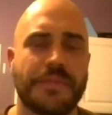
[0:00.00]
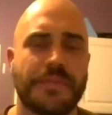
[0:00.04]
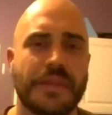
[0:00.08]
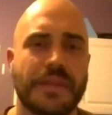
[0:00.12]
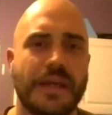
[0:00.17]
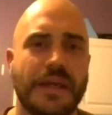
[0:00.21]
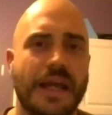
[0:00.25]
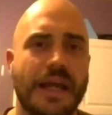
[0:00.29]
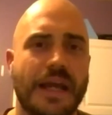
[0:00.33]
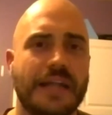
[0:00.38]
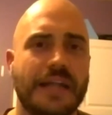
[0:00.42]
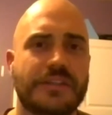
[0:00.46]

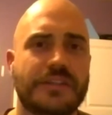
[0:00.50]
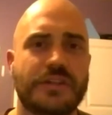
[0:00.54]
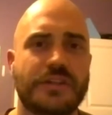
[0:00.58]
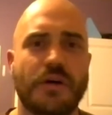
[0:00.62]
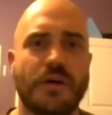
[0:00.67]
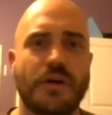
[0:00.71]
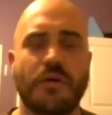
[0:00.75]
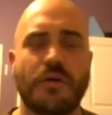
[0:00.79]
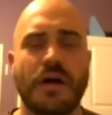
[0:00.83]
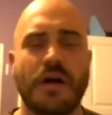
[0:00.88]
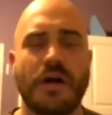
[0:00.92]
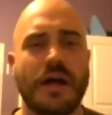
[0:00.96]
Yeah. And
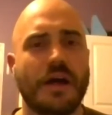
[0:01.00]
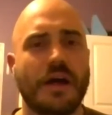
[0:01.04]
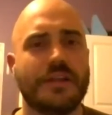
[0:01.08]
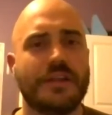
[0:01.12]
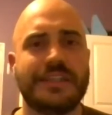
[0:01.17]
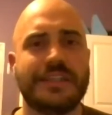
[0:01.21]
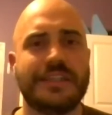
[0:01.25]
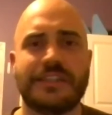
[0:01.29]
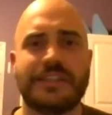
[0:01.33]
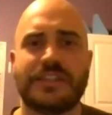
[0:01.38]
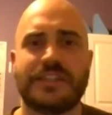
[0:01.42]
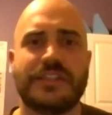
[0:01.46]
so
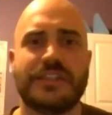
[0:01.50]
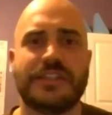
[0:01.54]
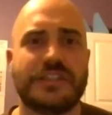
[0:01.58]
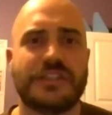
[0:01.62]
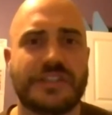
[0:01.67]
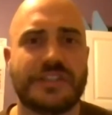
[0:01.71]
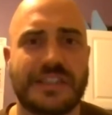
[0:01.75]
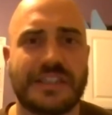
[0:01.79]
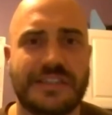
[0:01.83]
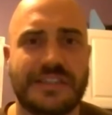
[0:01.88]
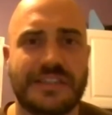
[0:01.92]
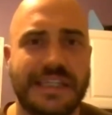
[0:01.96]
these
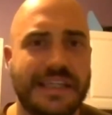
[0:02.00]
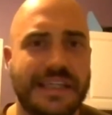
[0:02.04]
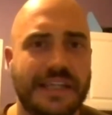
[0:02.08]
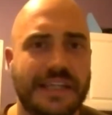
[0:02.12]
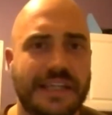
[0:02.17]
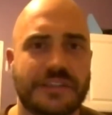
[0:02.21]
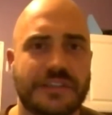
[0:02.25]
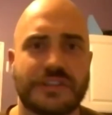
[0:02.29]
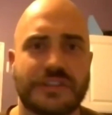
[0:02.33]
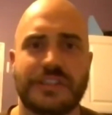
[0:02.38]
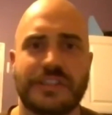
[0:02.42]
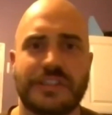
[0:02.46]
decisions as
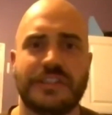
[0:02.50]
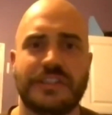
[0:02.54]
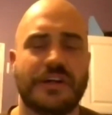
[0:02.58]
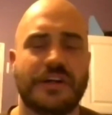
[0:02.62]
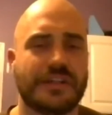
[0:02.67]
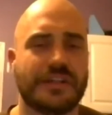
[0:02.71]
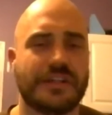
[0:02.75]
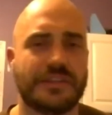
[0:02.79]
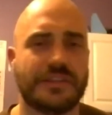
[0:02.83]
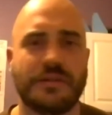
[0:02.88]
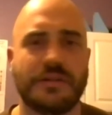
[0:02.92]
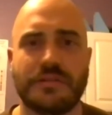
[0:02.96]
teenagers, as young
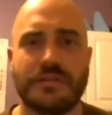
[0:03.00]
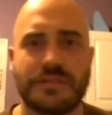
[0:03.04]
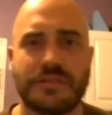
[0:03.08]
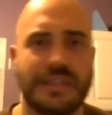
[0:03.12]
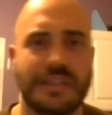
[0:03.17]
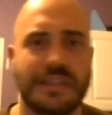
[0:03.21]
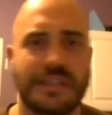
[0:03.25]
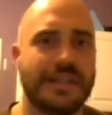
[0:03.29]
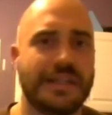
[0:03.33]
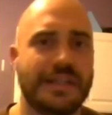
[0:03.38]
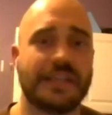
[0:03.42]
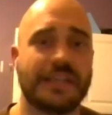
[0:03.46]
adults,
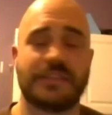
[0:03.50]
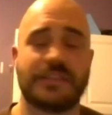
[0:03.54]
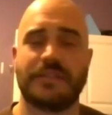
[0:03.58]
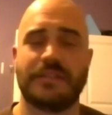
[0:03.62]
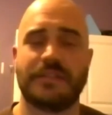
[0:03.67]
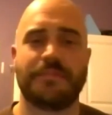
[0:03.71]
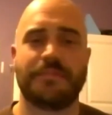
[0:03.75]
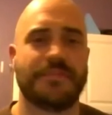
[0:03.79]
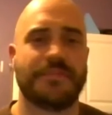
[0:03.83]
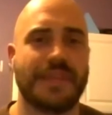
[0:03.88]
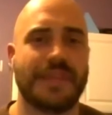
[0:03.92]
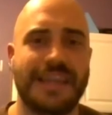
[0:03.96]
even as
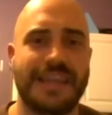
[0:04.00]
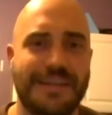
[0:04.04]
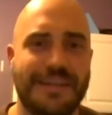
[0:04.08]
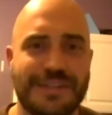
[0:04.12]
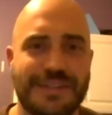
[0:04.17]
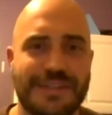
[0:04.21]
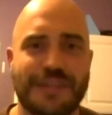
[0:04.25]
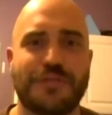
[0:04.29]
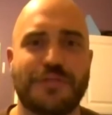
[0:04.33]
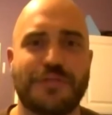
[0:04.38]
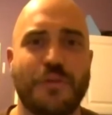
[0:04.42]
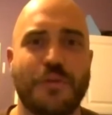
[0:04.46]
even
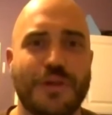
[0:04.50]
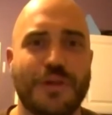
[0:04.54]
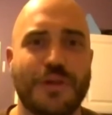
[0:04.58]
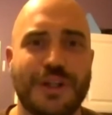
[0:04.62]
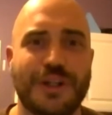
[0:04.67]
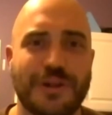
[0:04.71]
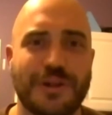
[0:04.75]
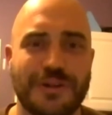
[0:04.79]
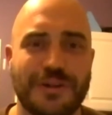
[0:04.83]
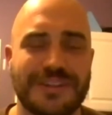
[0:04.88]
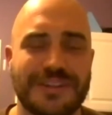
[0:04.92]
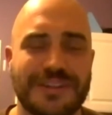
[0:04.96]
as 40
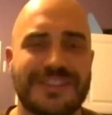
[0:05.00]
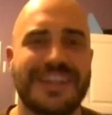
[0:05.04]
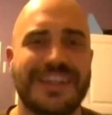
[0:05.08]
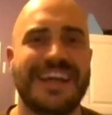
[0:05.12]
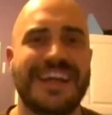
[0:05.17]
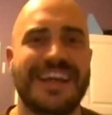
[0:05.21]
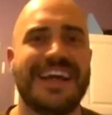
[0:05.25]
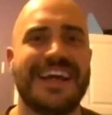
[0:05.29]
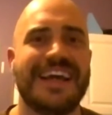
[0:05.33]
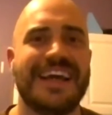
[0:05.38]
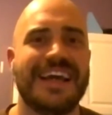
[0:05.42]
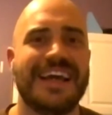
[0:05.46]
year olds.
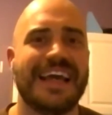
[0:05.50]
Oh